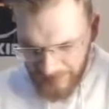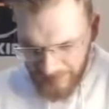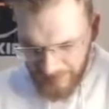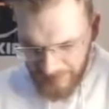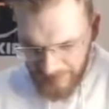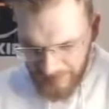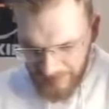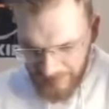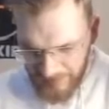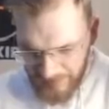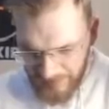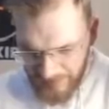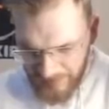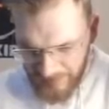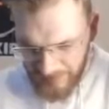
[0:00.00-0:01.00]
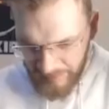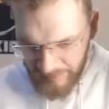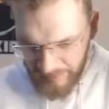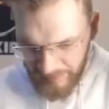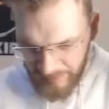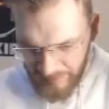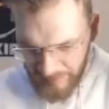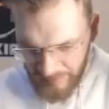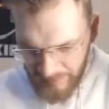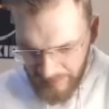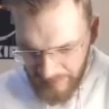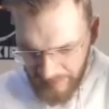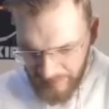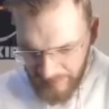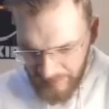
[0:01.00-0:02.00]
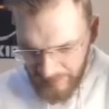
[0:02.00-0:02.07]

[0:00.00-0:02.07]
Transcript: Nothing is said.